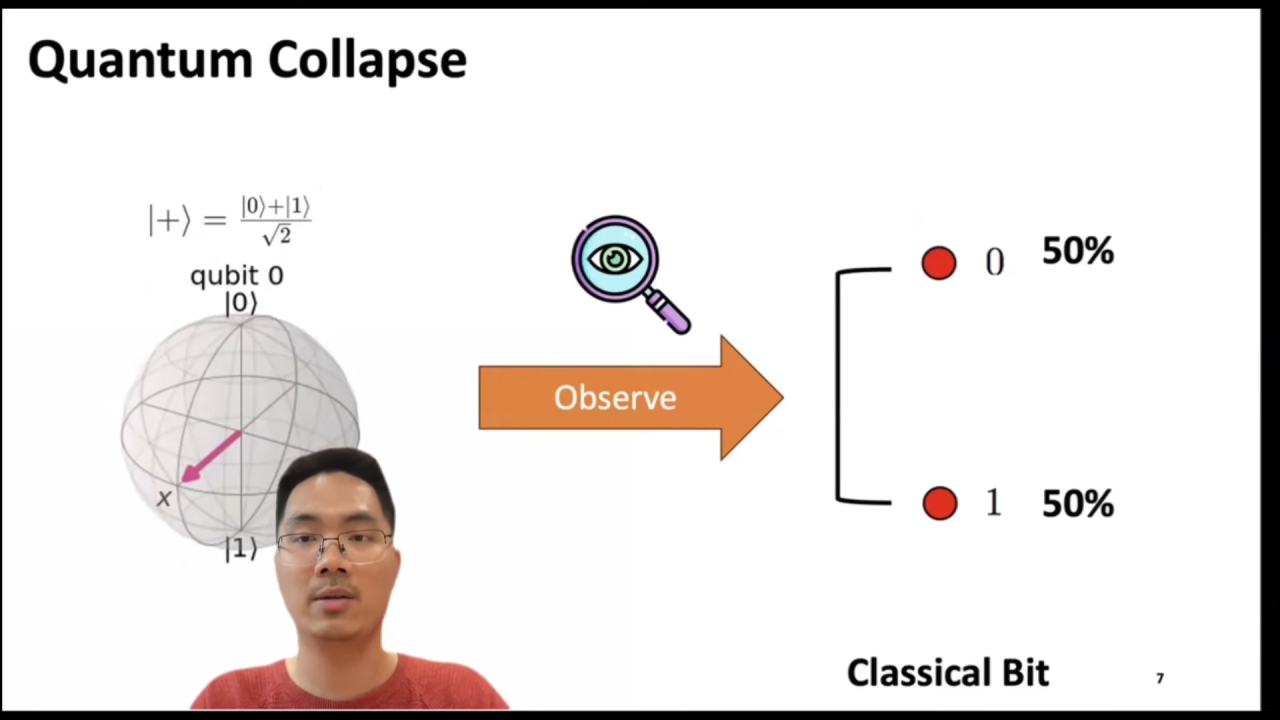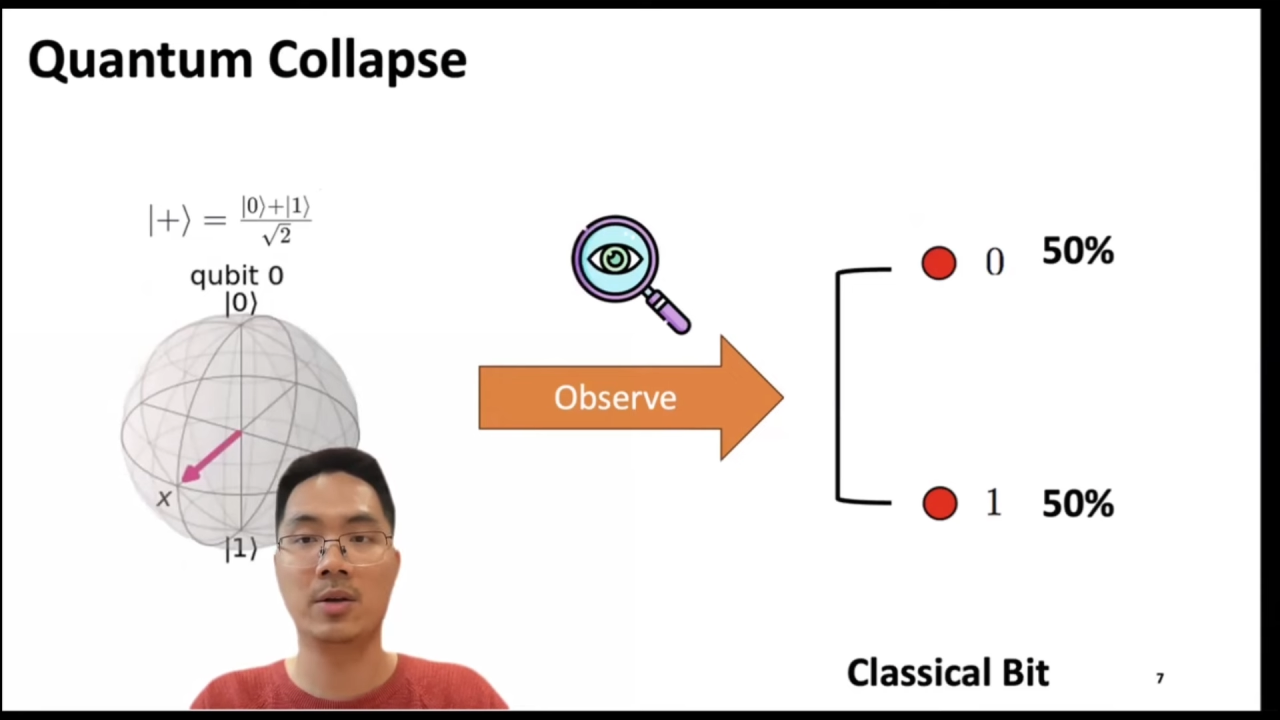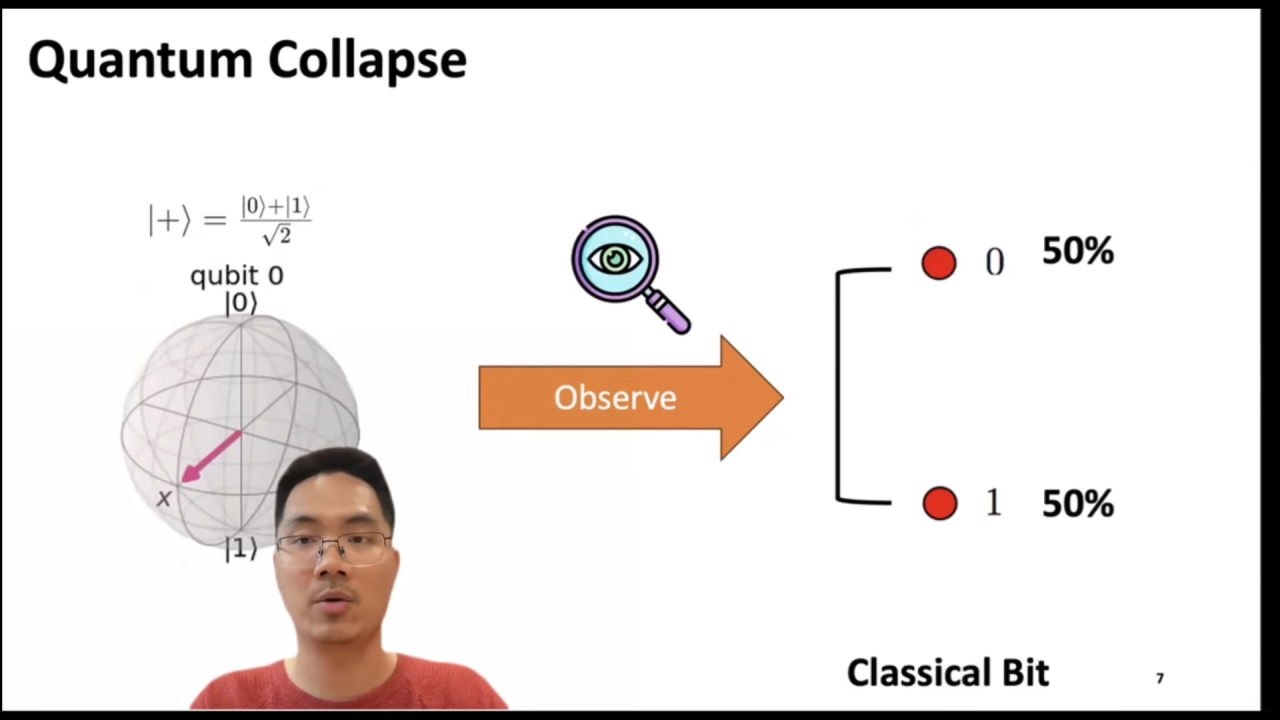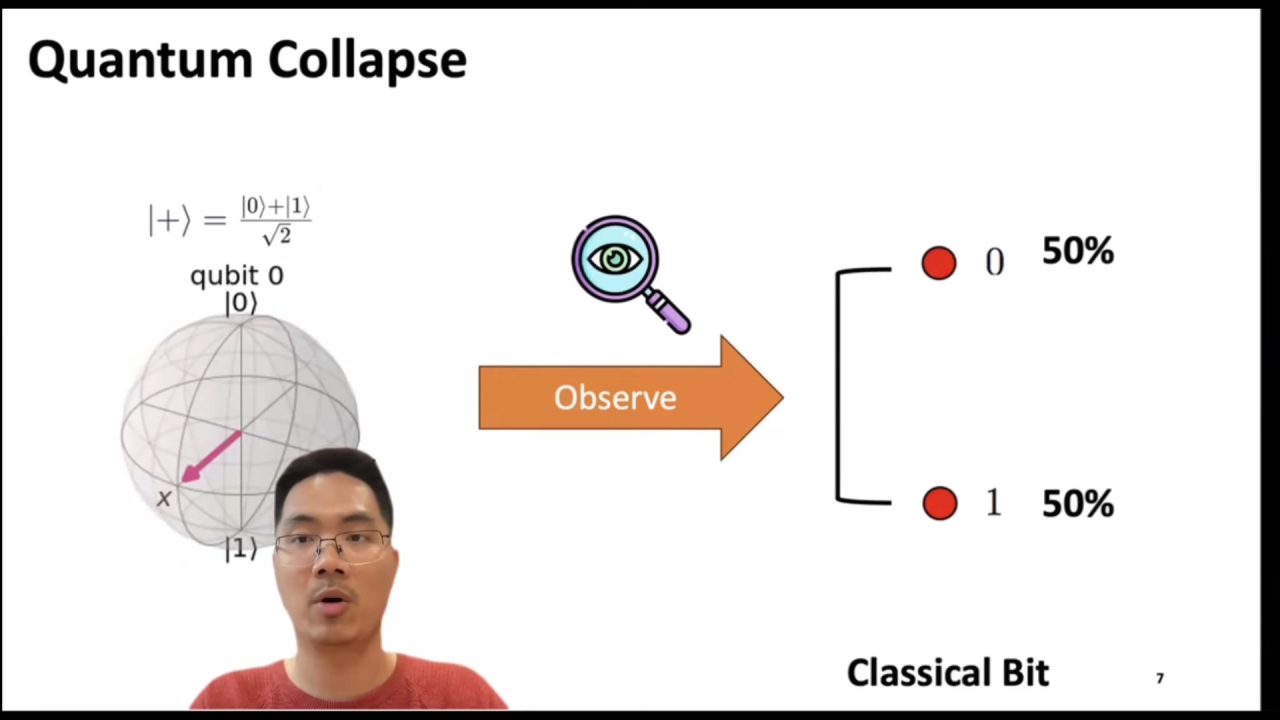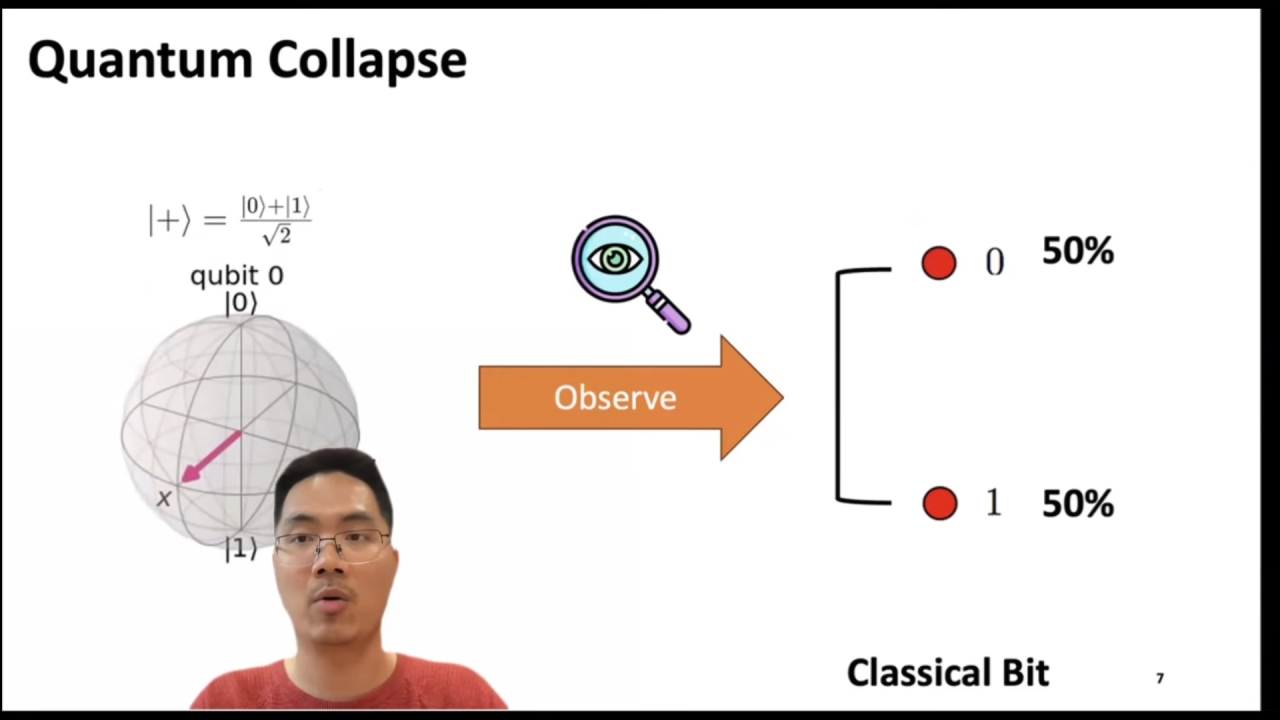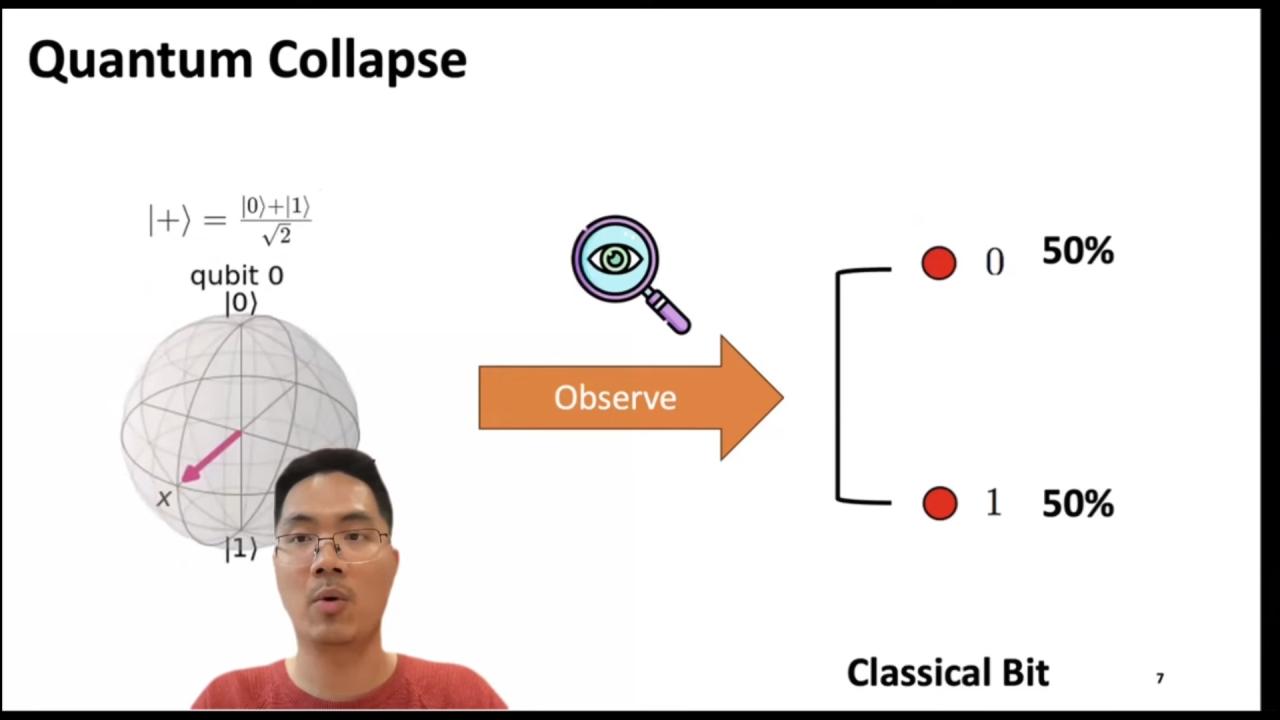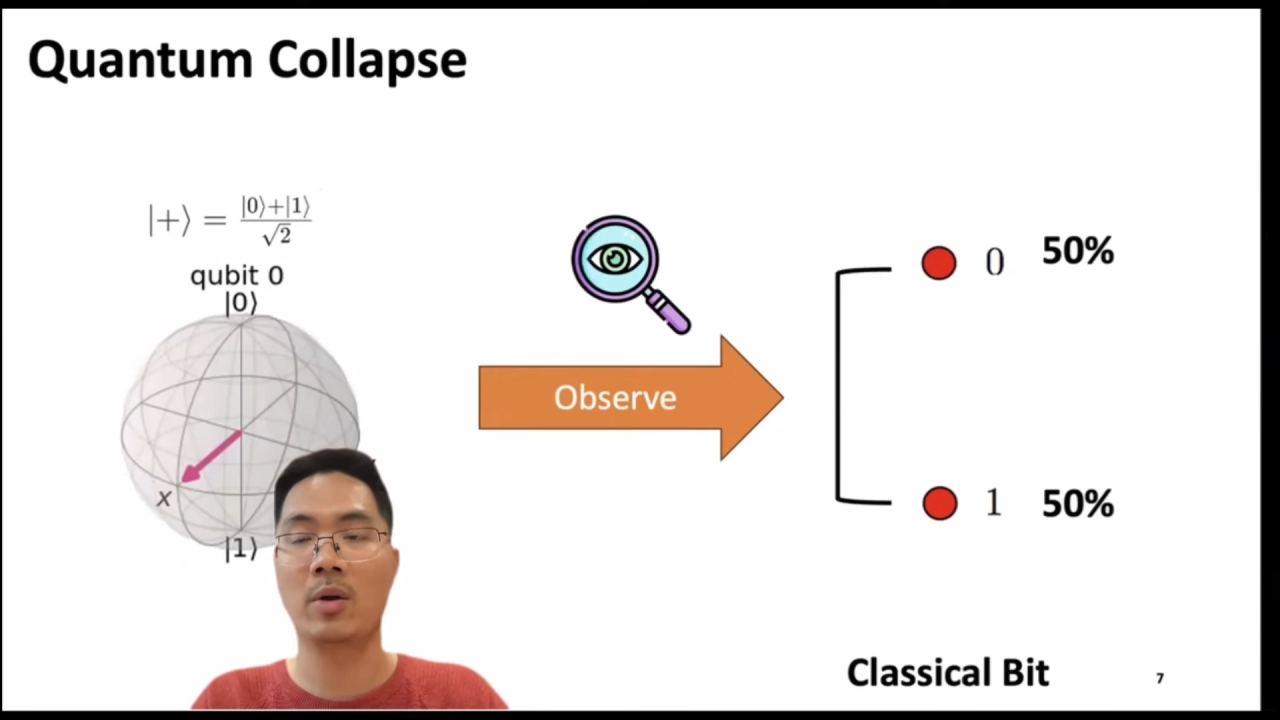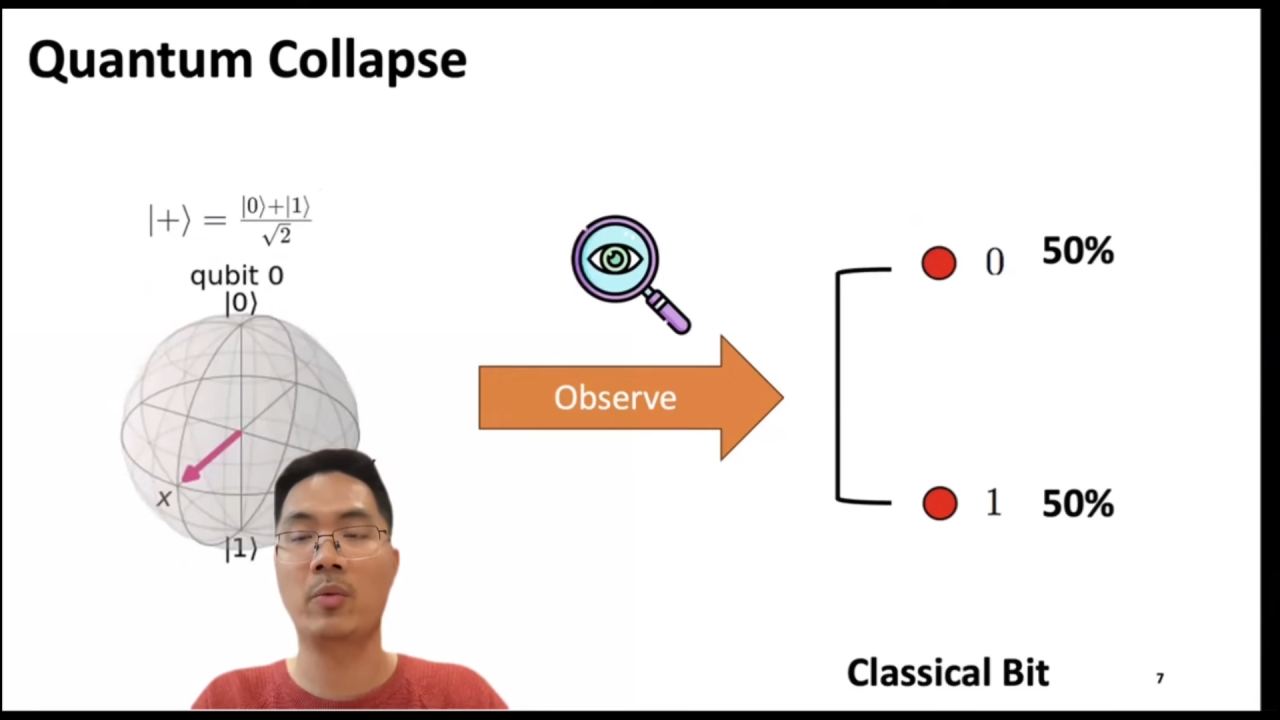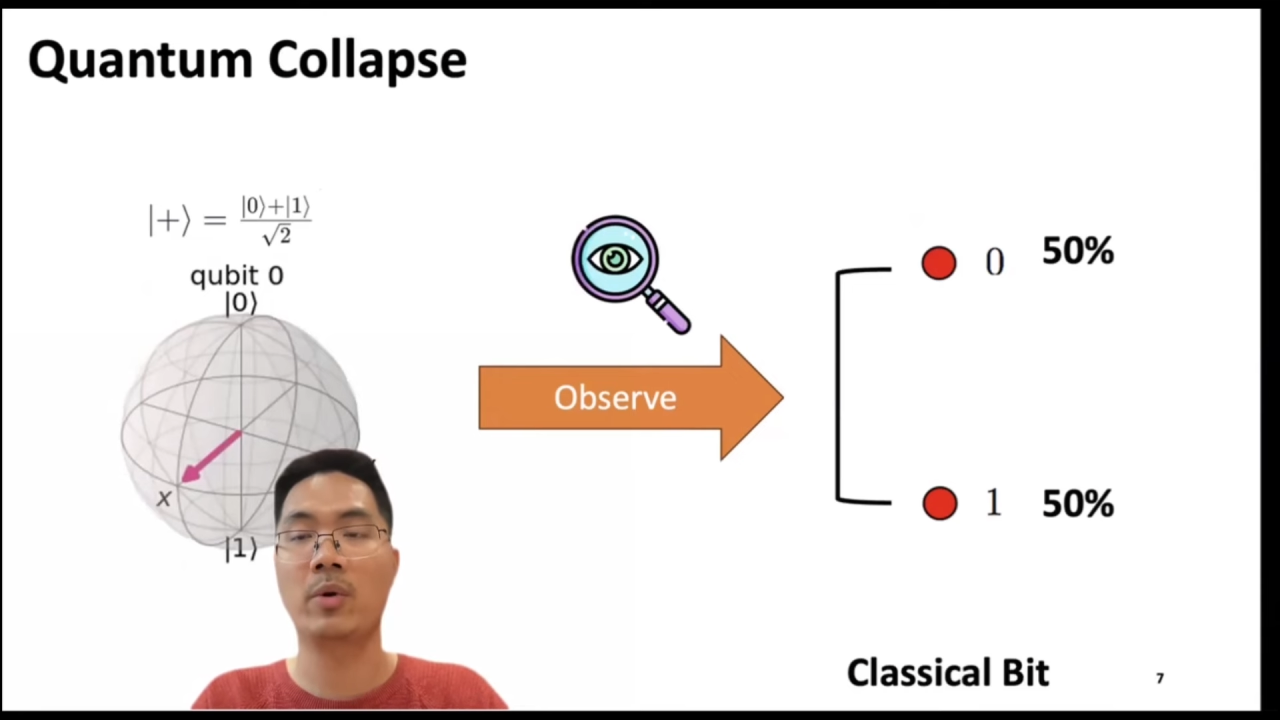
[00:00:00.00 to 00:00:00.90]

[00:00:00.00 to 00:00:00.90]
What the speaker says: 0 or 1